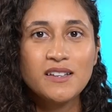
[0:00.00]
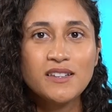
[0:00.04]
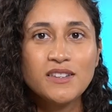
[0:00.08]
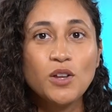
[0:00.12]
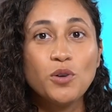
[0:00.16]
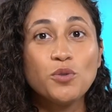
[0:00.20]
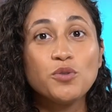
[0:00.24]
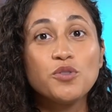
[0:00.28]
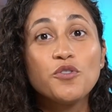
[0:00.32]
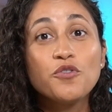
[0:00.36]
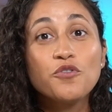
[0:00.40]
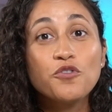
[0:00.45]

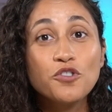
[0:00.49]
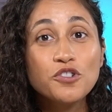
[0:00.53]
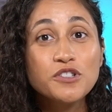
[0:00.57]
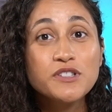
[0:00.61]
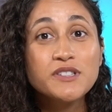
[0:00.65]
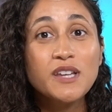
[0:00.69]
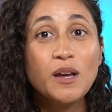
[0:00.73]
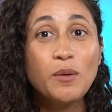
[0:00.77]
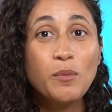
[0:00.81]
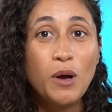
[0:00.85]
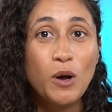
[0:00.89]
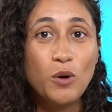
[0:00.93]
Now, the
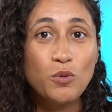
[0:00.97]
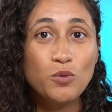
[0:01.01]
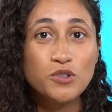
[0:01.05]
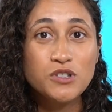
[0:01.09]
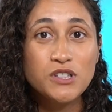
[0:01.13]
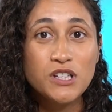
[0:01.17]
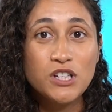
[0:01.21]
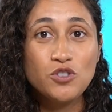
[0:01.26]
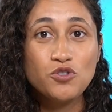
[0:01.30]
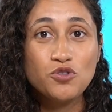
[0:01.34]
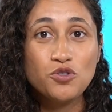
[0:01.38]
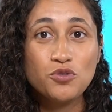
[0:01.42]
first time I
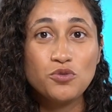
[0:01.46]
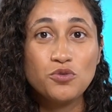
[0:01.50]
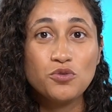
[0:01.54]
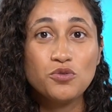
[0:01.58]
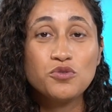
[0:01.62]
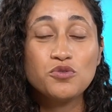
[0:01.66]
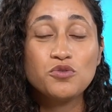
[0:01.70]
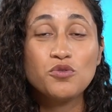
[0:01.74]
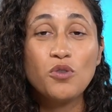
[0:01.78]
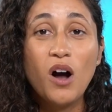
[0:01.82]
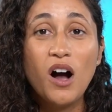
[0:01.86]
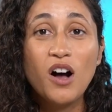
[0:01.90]
was
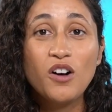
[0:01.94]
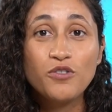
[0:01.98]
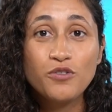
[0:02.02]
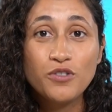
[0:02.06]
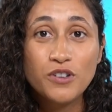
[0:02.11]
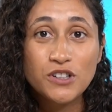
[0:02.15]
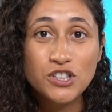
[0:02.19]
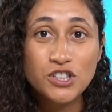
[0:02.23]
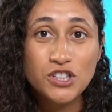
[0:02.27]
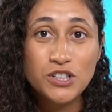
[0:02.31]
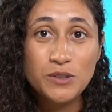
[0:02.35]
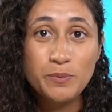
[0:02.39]
introduced to
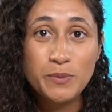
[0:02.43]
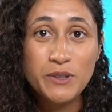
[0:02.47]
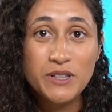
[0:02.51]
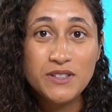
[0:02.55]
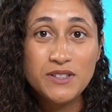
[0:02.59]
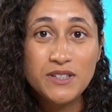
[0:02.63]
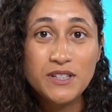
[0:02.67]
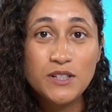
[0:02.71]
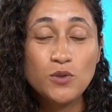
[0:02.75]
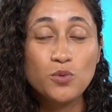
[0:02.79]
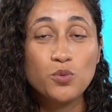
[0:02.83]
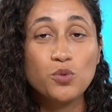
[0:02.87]
alpha
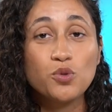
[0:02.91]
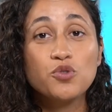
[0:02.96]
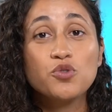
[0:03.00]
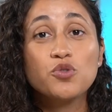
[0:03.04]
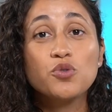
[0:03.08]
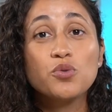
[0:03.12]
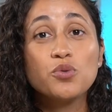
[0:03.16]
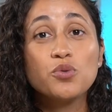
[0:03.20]
GPC was